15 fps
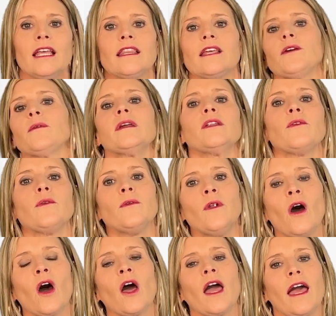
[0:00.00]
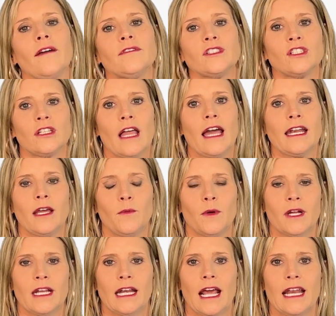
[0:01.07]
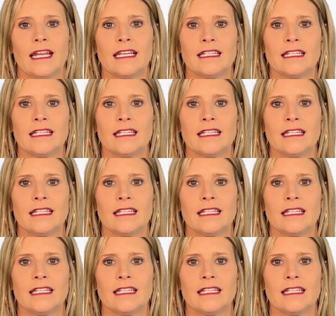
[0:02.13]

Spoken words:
that we do not have a July networking night.